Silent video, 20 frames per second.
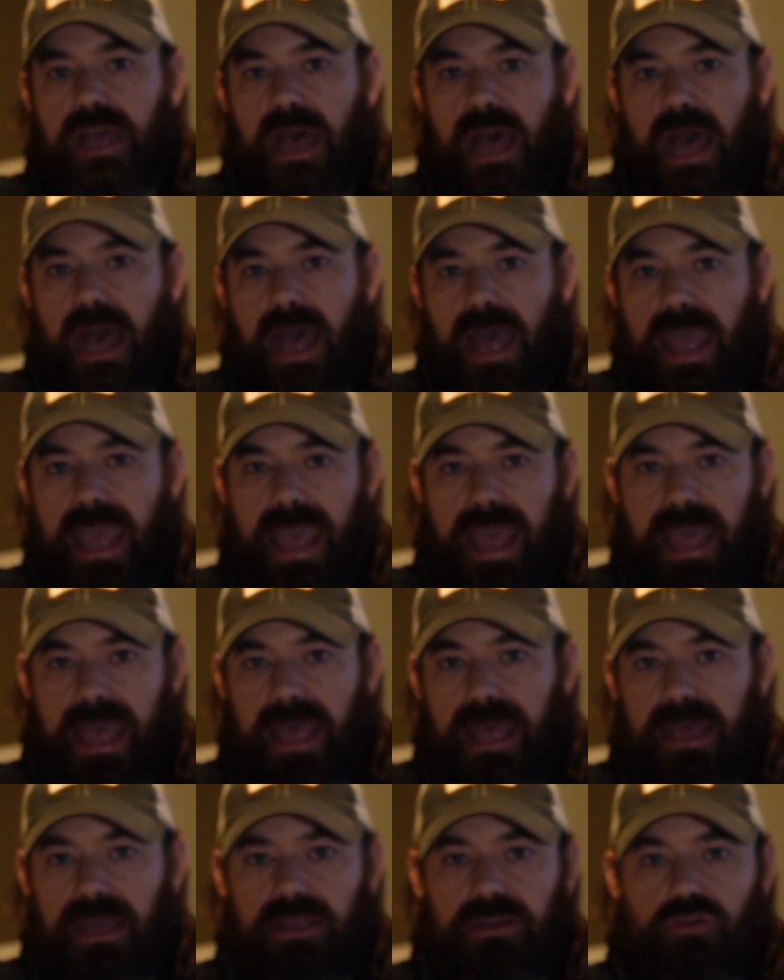
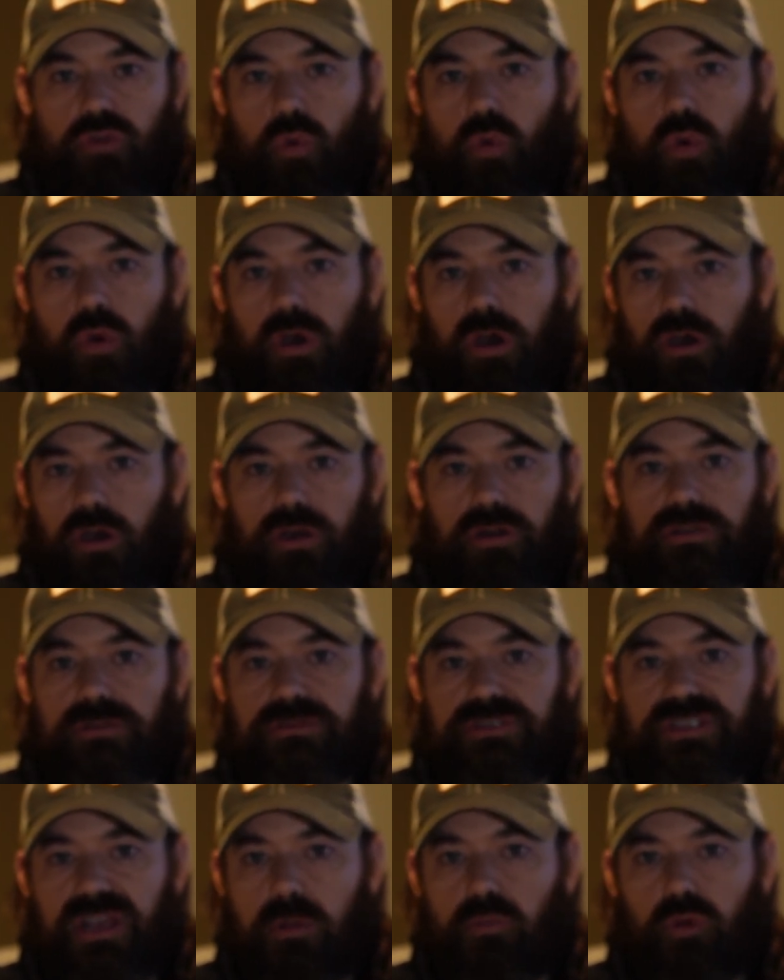head or
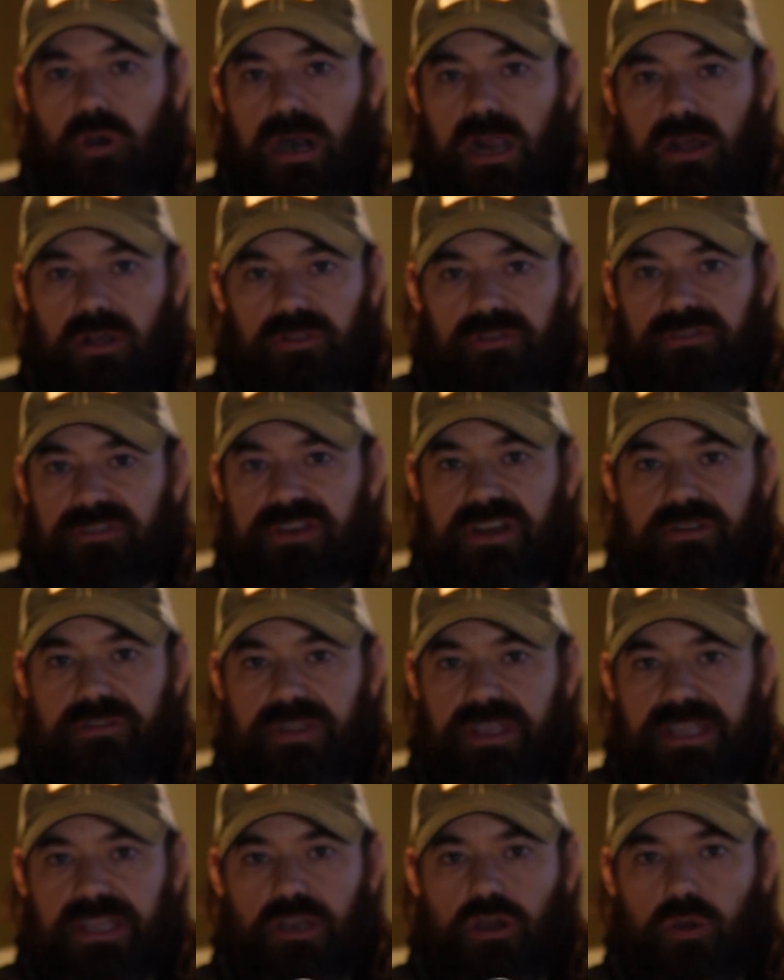somewhere else near
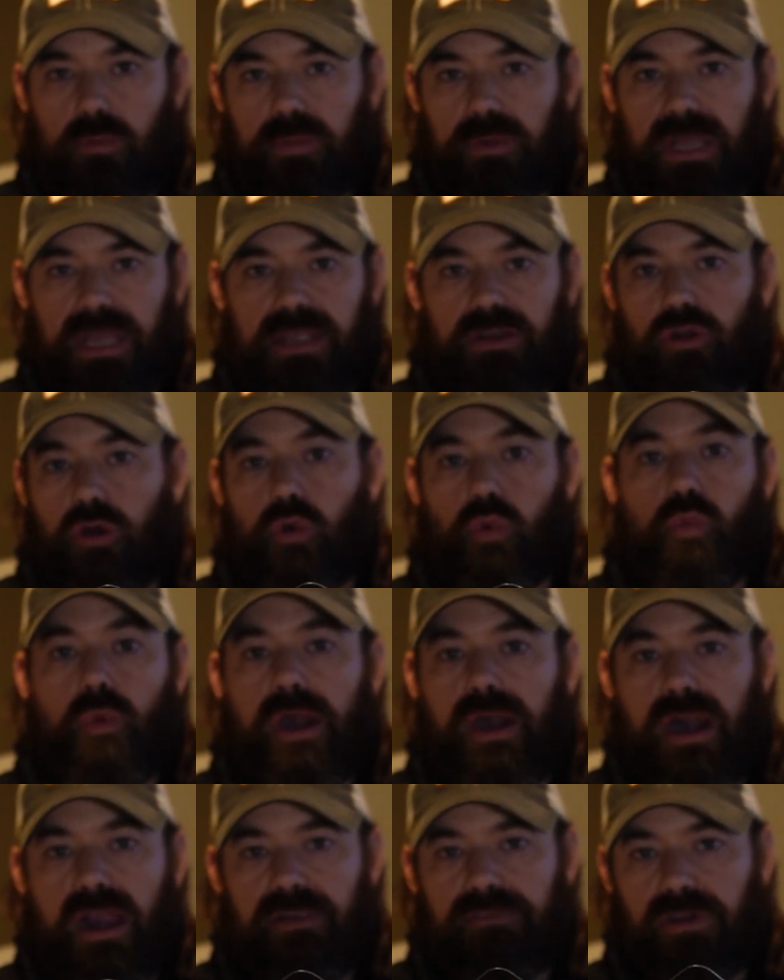the gill plate or
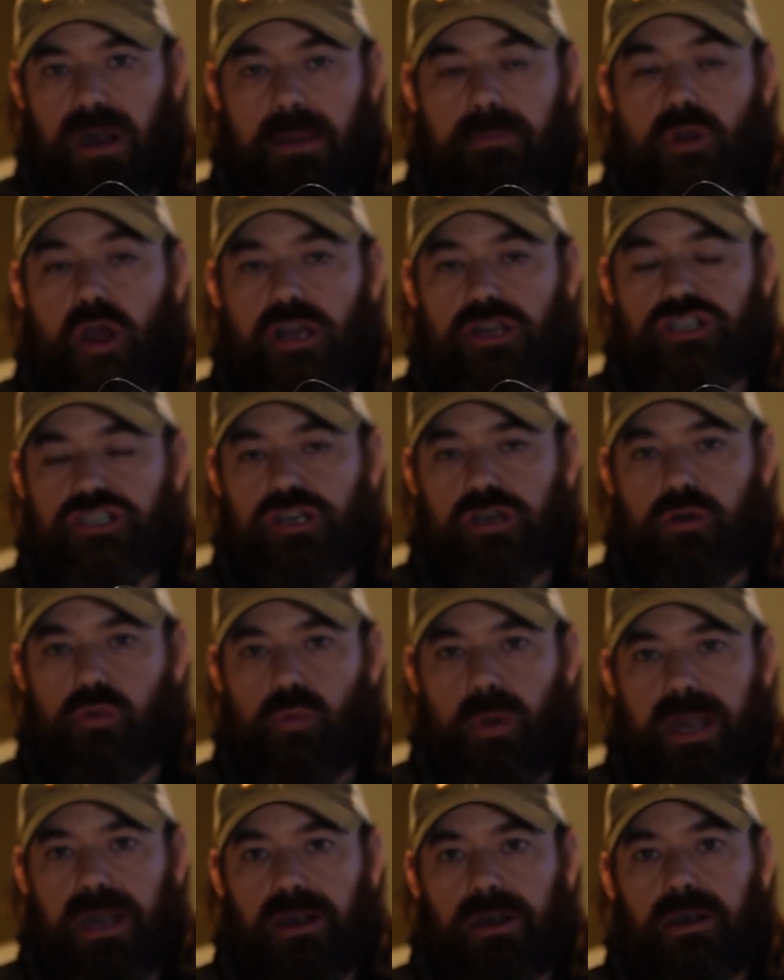wherever. I'm not sure
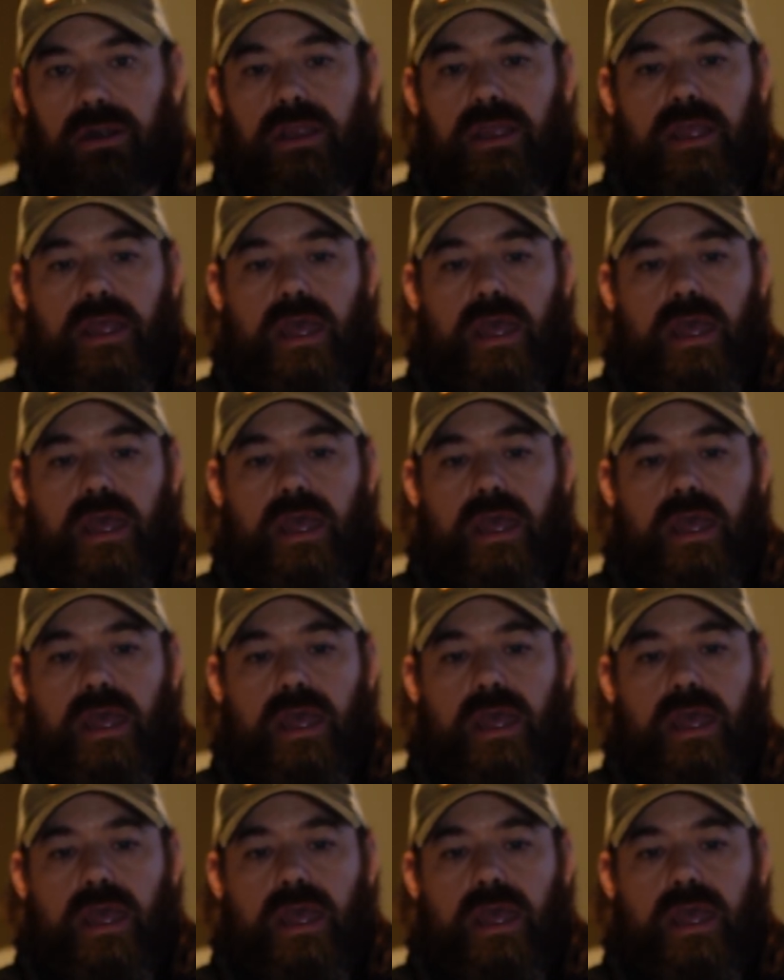where.